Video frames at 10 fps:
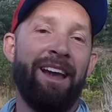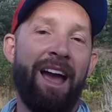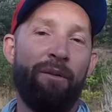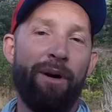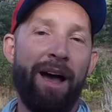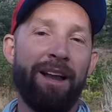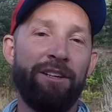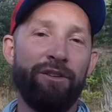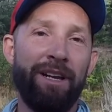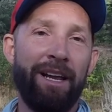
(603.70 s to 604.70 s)
And when
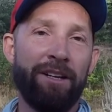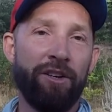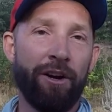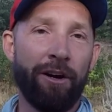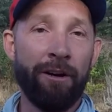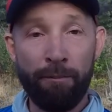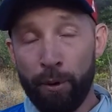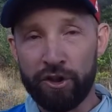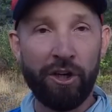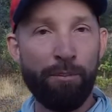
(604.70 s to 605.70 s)
you need your
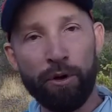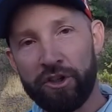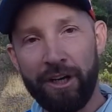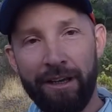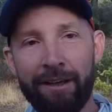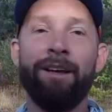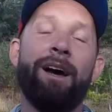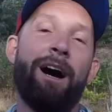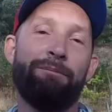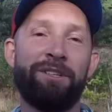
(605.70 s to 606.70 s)
pushy
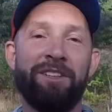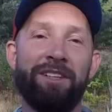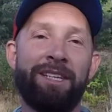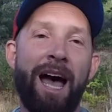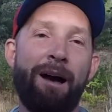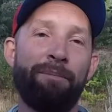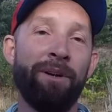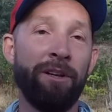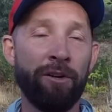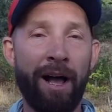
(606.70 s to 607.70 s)
up to the top,
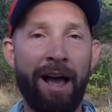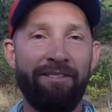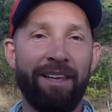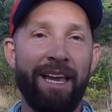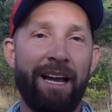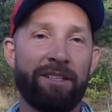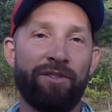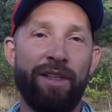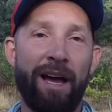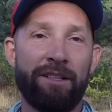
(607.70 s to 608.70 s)
you'll have the gas
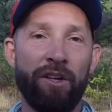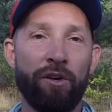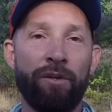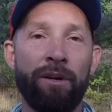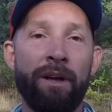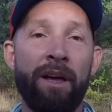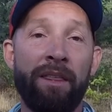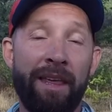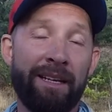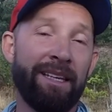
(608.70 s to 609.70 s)
for that too.
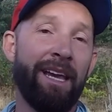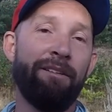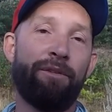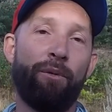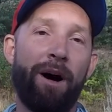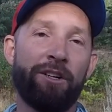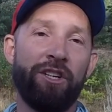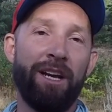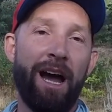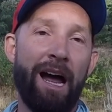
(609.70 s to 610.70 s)
Thanks again for
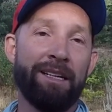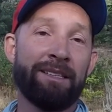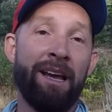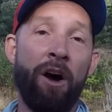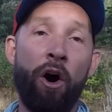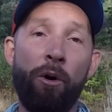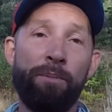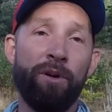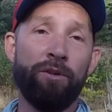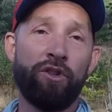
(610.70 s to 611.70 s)
watching, guys.
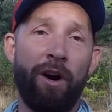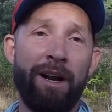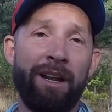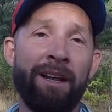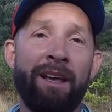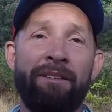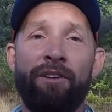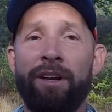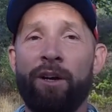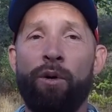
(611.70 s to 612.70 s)
Hope you enjoyed it. If
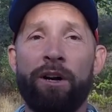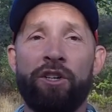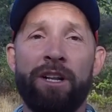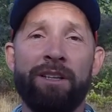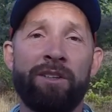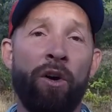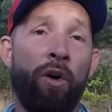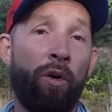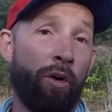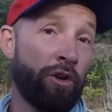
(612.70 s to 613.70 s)
you have any questions
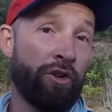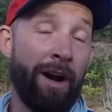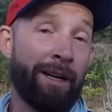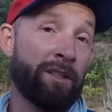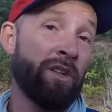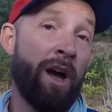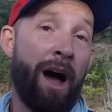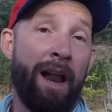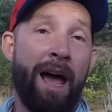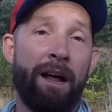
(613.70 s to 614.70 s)
or tricks
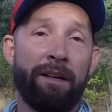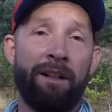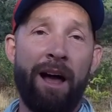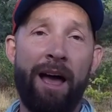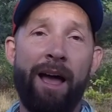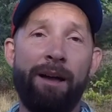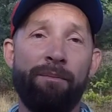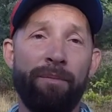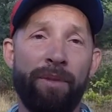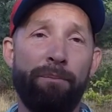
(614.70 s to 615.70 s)
on how to
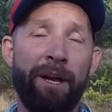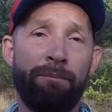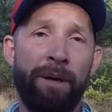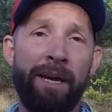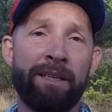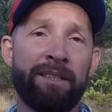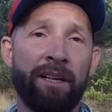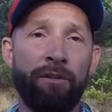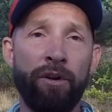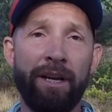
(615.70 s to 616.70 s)
climb the big peaks,
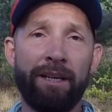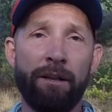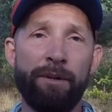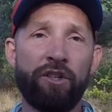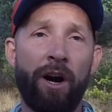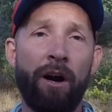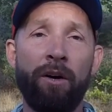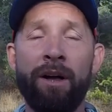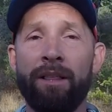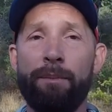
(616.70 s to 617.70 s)
including
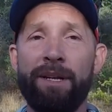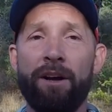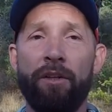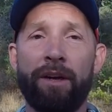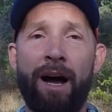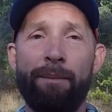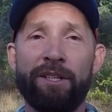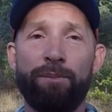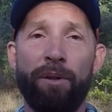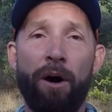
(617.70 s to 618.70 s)
Kilimanjaro, let me know in the
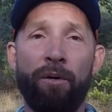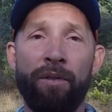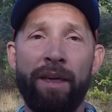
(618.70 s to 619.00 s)
comments below.